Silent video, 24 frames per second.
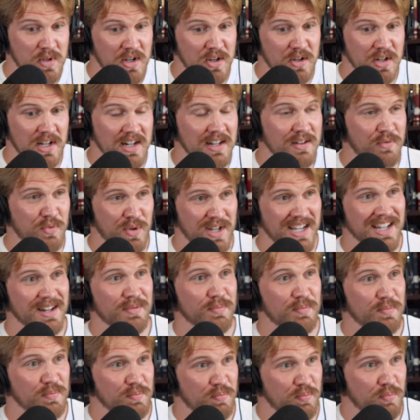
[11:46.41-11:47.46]
if we got
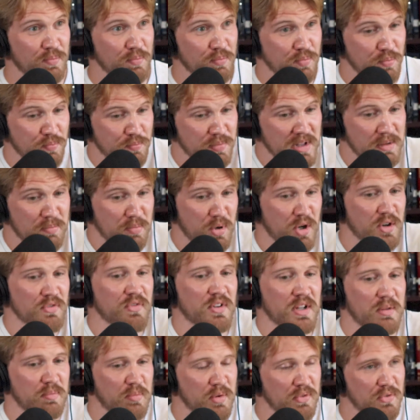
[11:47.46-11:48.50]
to be
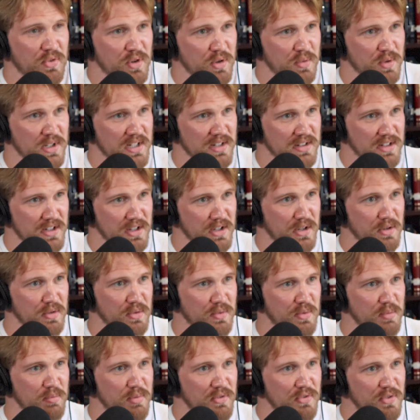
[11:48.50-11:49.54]
perfect before we,
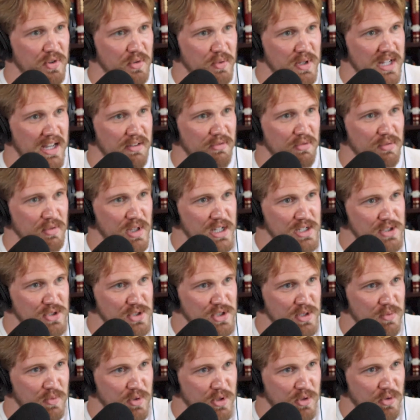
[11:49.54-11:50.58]
before we have a
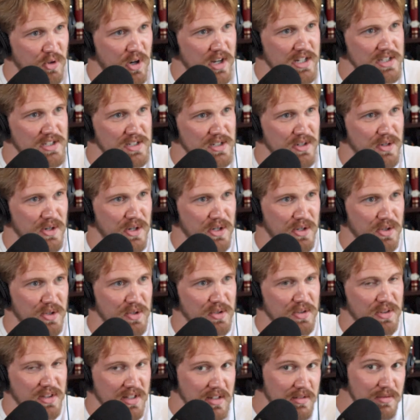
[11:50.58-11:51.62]
relationship with Christ here on
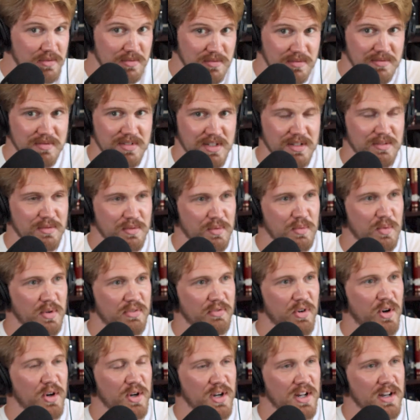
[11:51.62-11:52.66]
earth, then
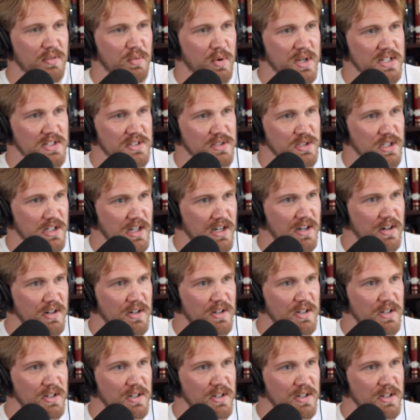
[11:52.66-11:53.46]
we've all got a ways to go.